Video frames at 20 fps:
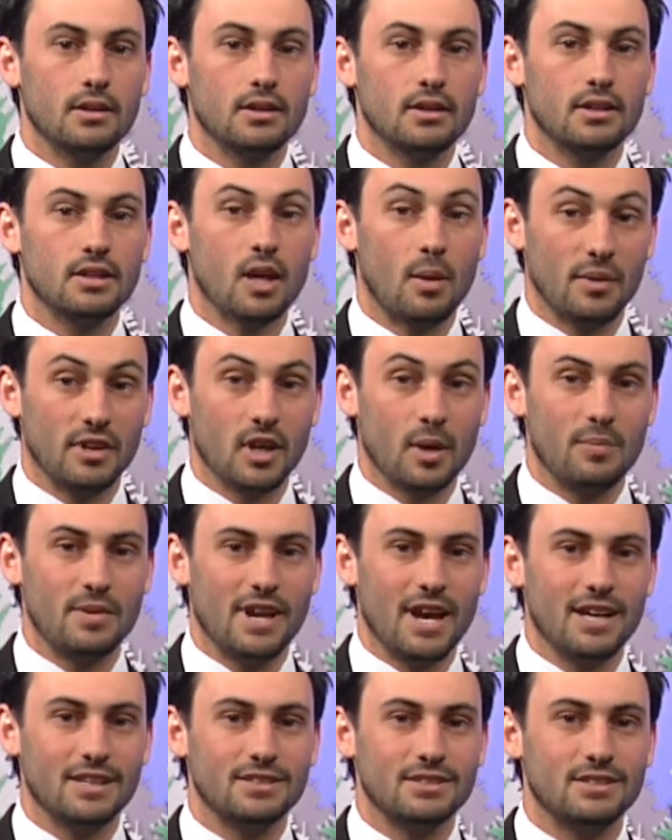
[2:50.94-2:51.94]
Coming up
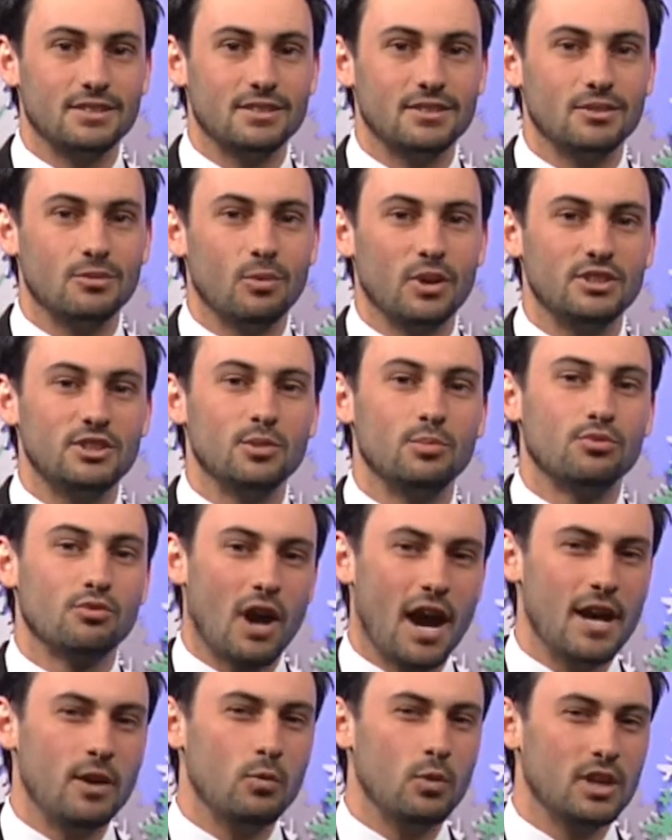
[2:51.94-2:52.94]
next, what do
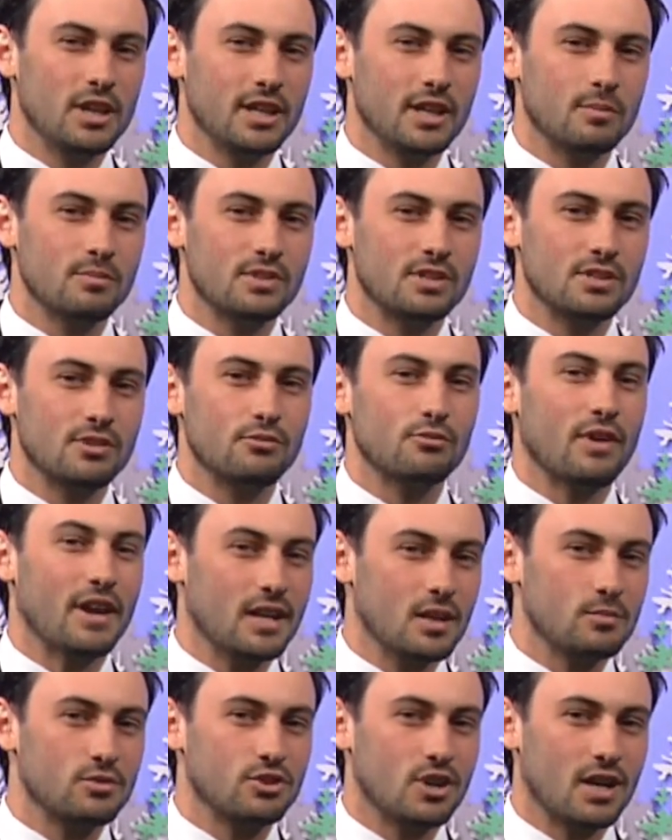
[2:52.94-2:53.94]
Brian Williams,
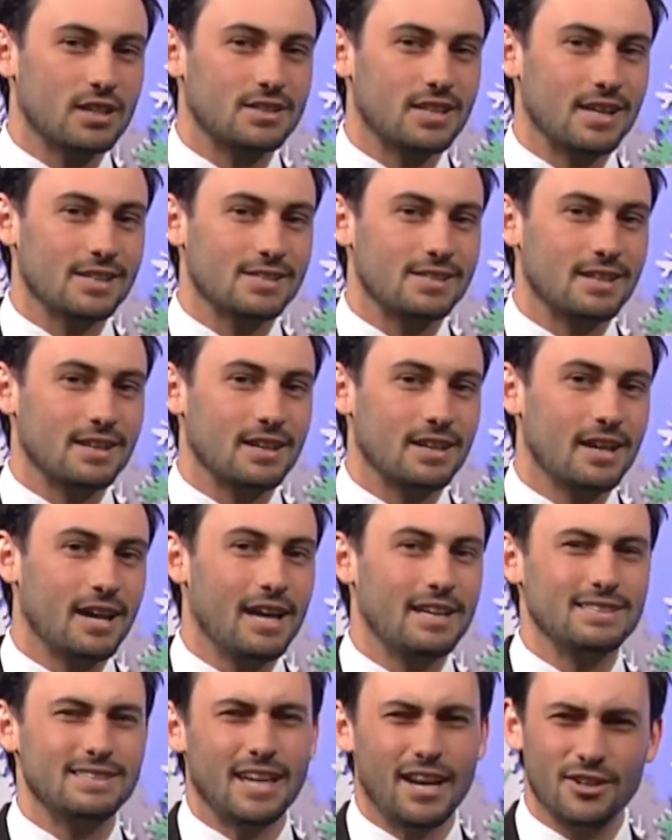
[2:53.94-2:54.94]
random drug testing,
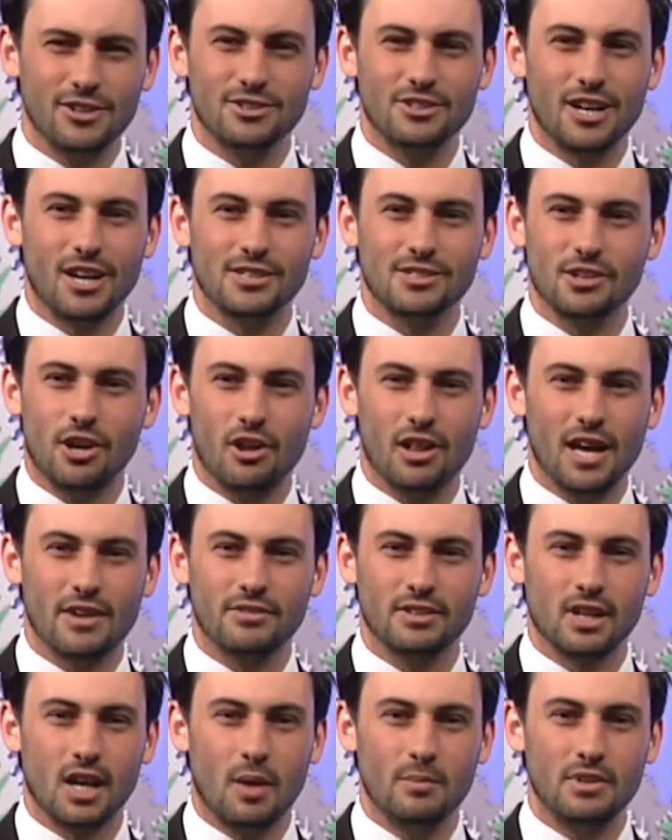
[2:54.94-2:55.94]
and tater tots all have in
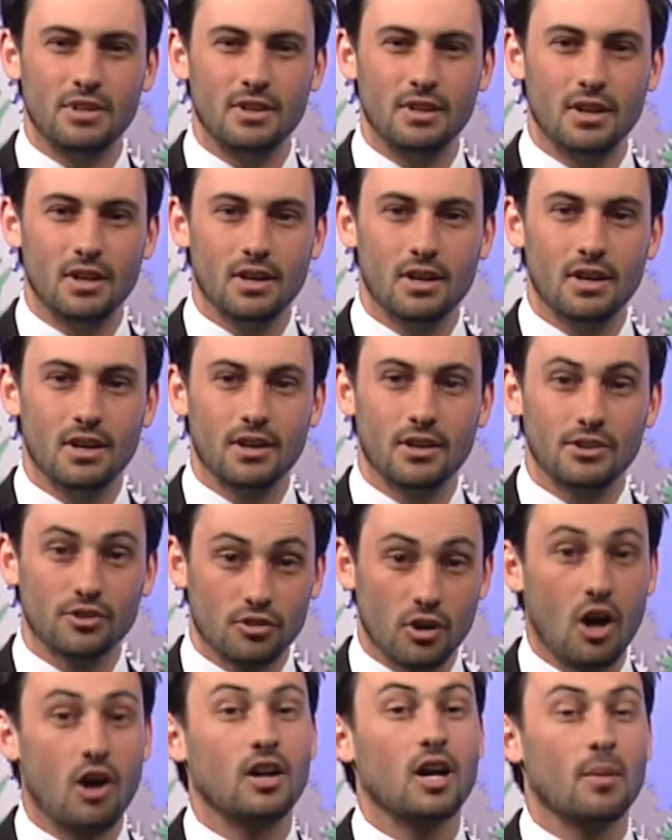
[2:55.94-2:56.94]
common? They're
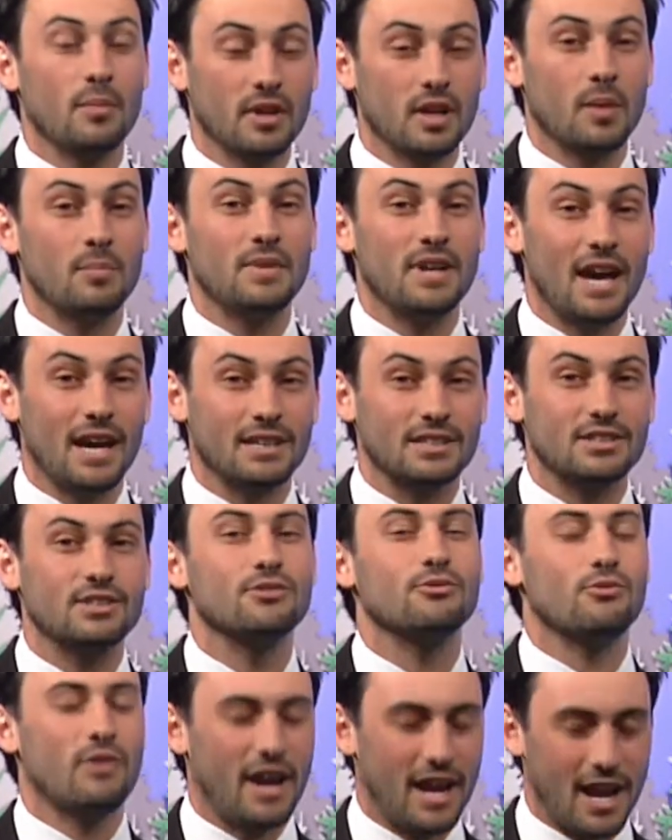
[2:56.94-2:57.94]
all coming up next,
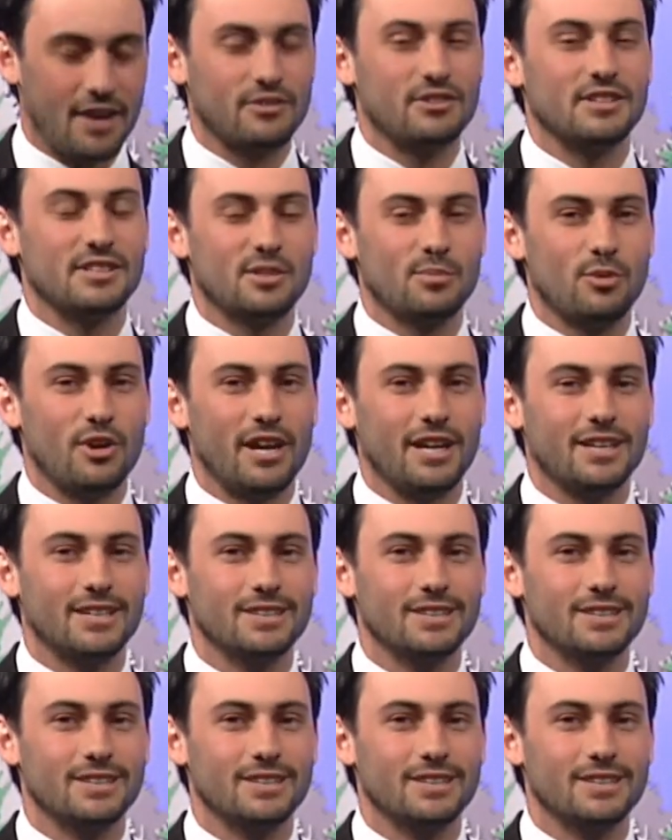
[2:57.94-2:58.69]
right after this break.